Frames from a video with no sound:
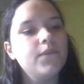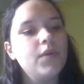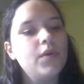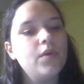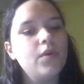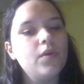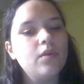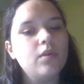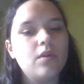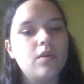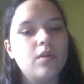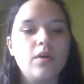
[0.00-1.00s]
Food,
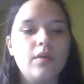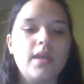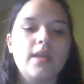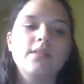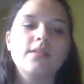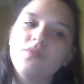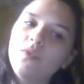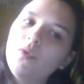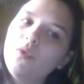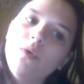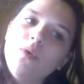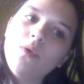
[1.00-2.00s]
glorious
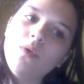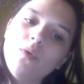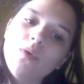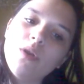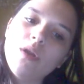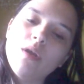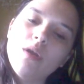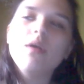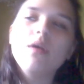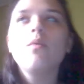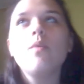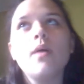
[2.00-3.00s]
food.
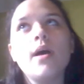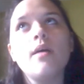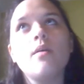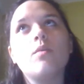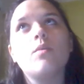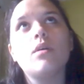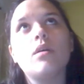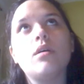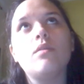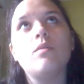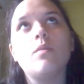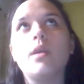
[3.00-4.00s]
What
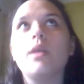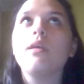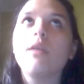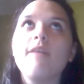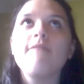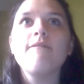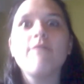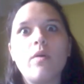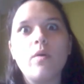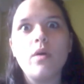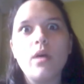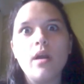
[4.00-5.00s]
would we give
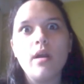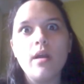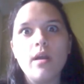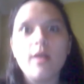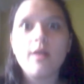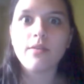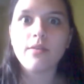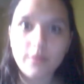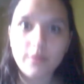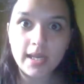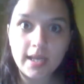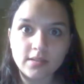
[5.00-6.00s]
for
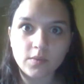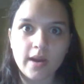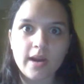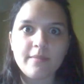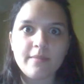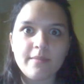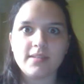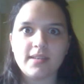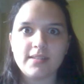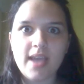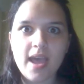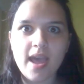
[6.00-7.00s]
3 square meals
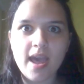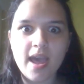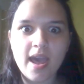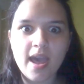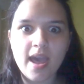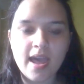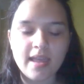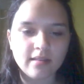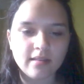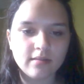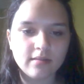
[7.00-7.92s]
a day?